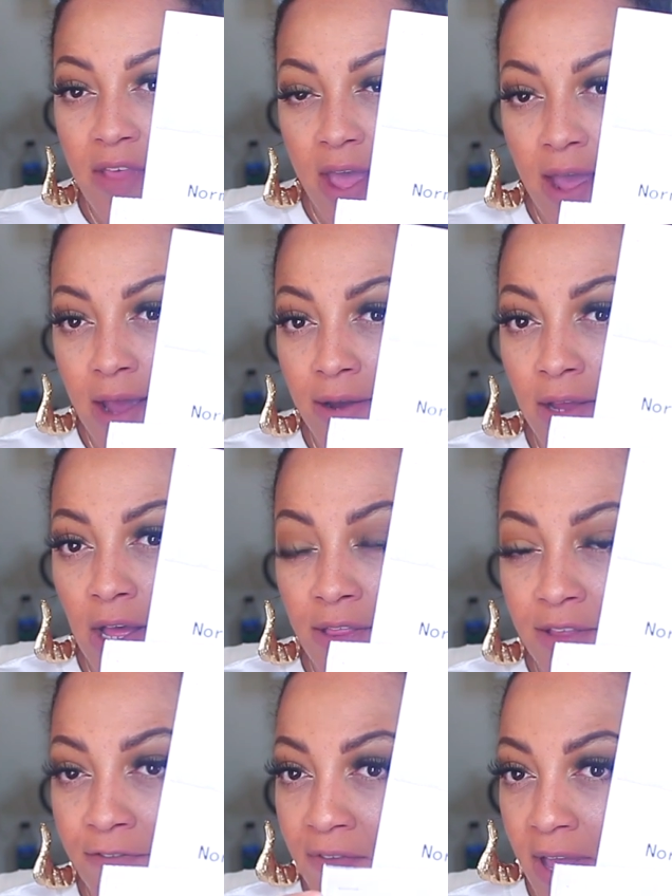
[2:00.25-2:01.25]
than
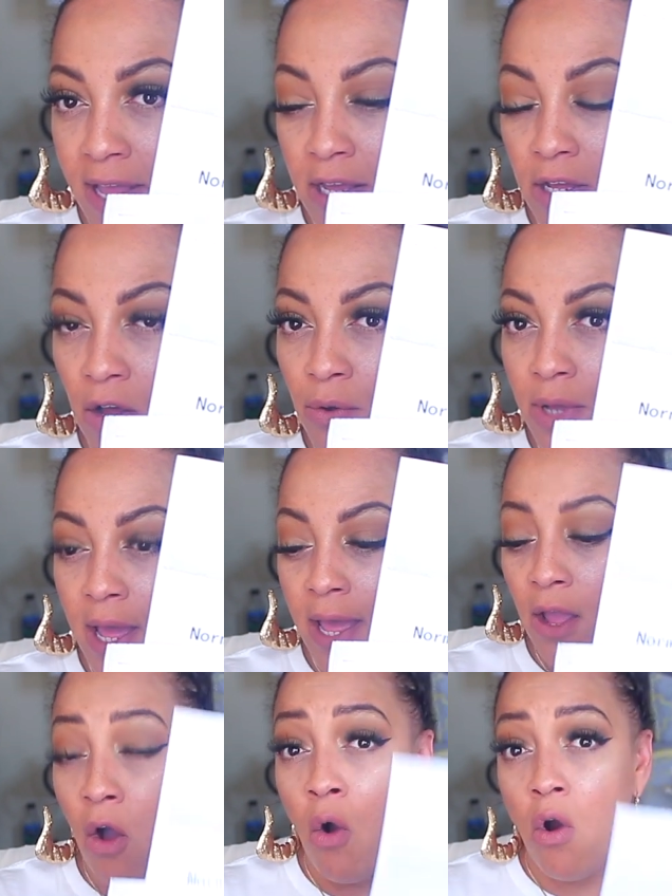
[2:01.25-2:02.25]
the fake
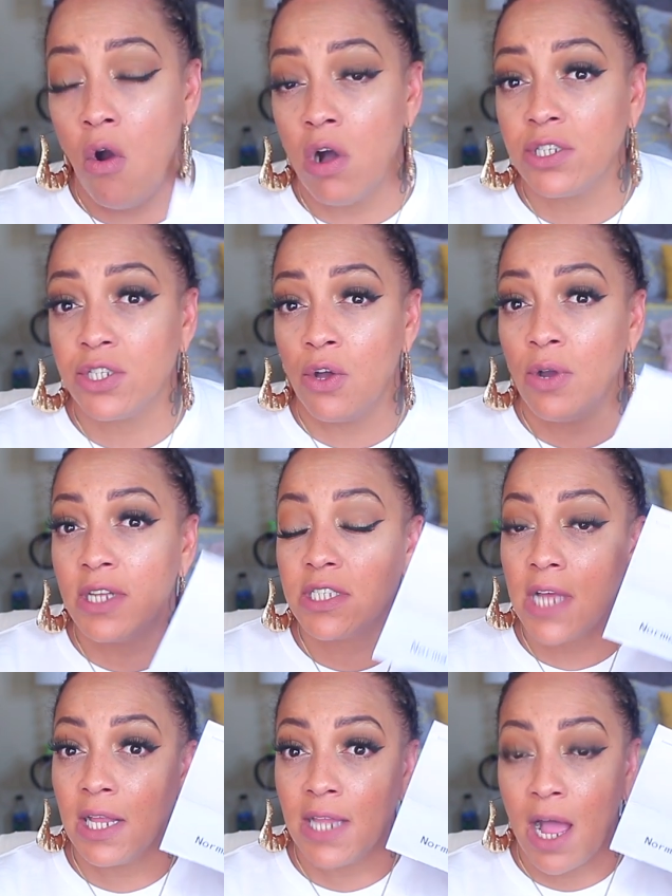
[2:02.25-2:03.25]
okay? Or also,
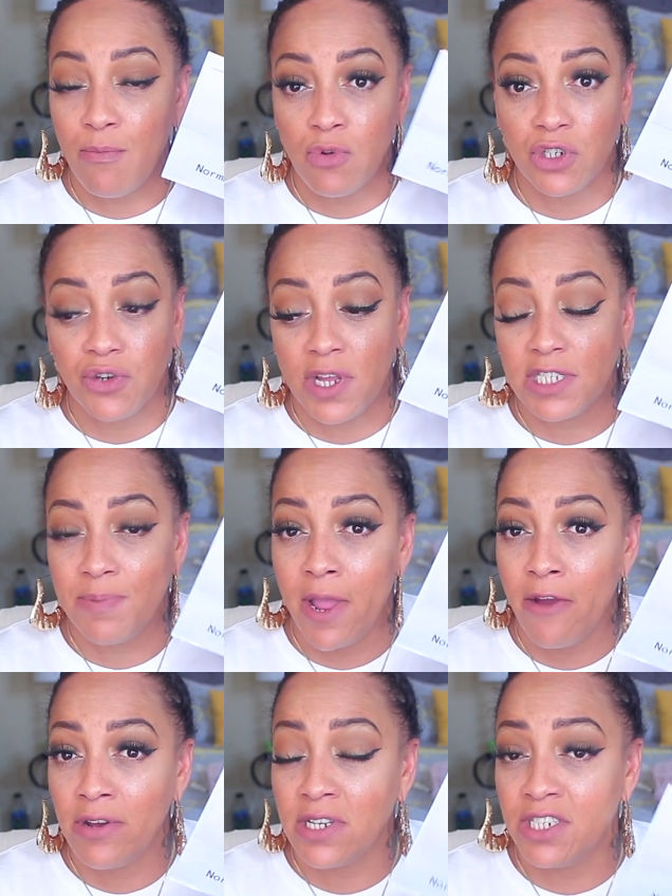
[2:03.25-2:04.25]
it's a lot more
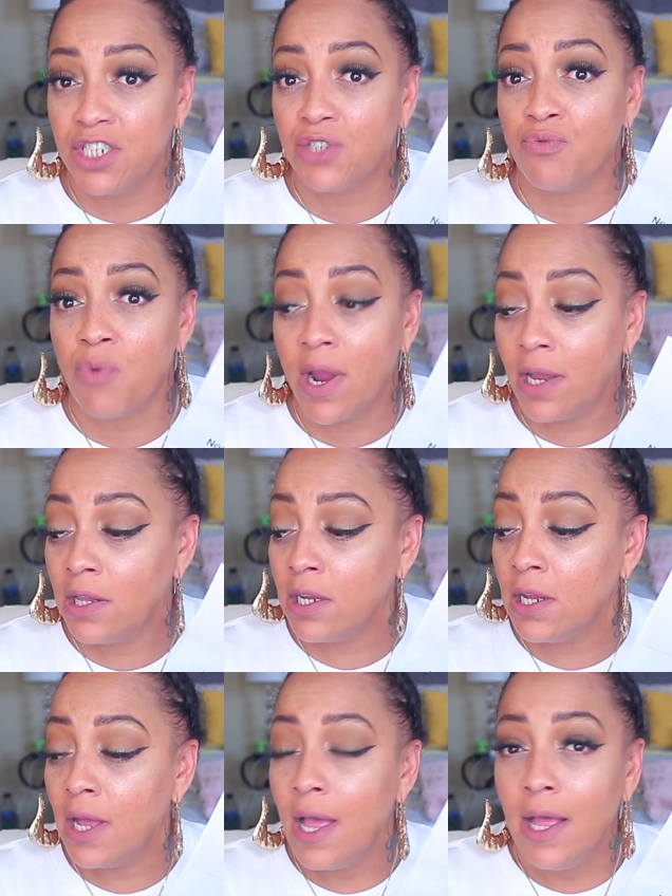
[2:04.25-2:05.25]
transparent than just
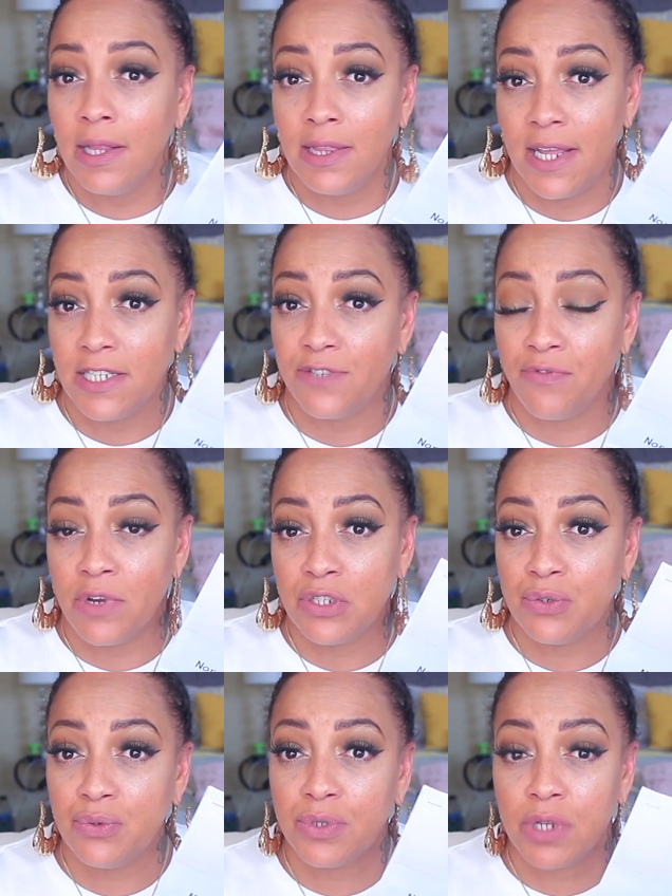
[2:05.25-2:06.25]
regular lace
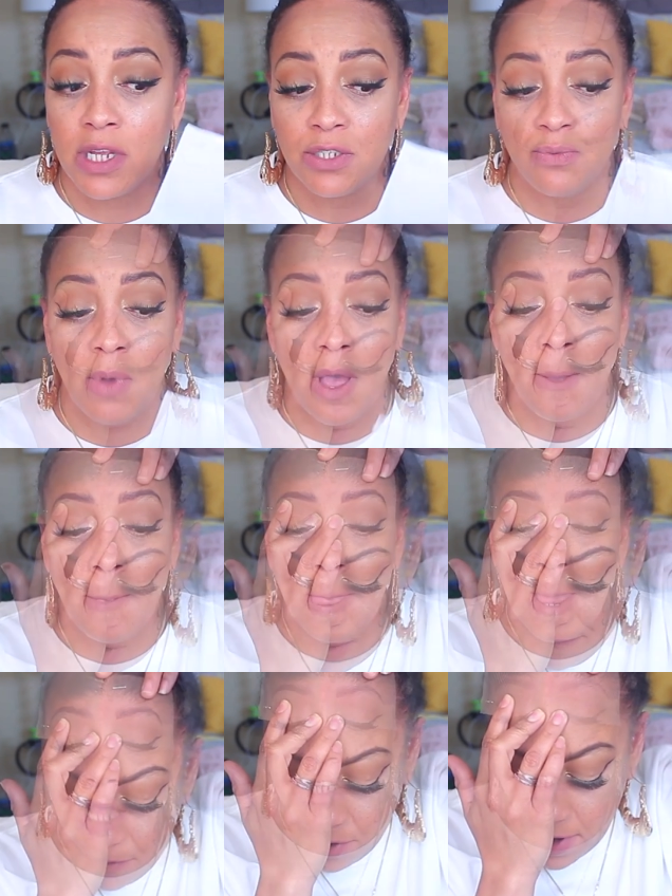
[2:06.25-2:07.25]
frontals as well. On
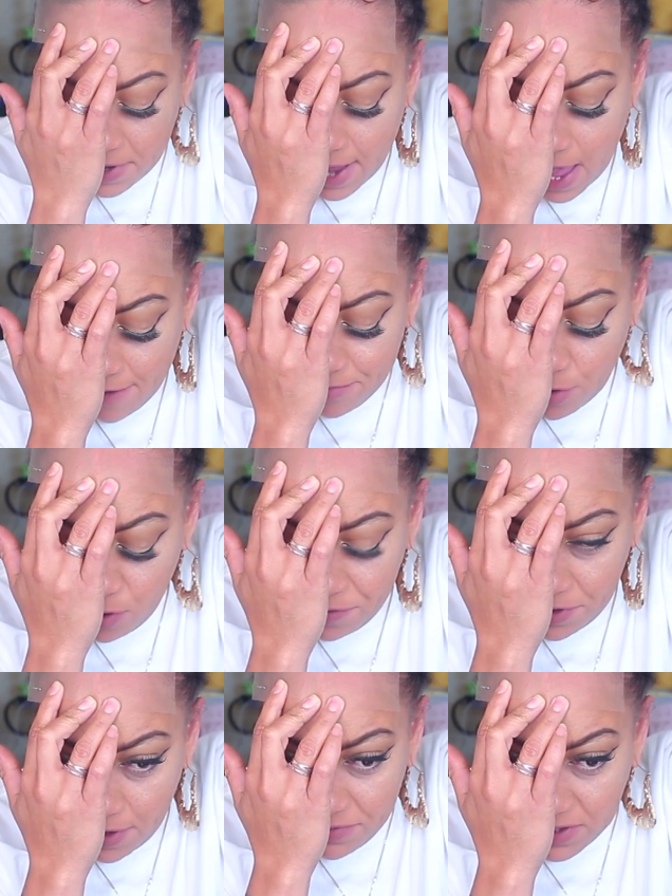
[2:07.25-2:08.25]
my forehead, I have
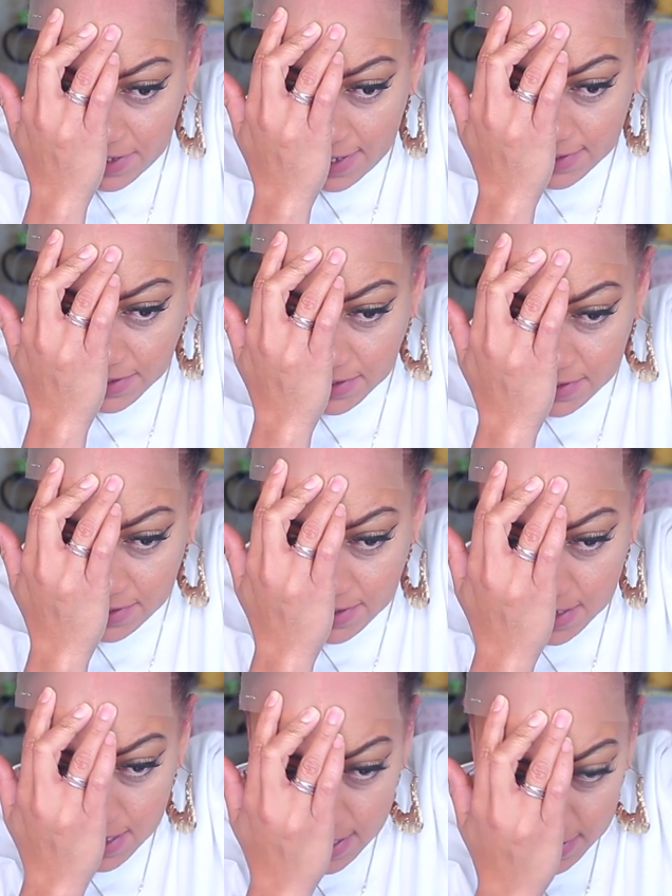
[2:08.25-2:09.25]
both of the laces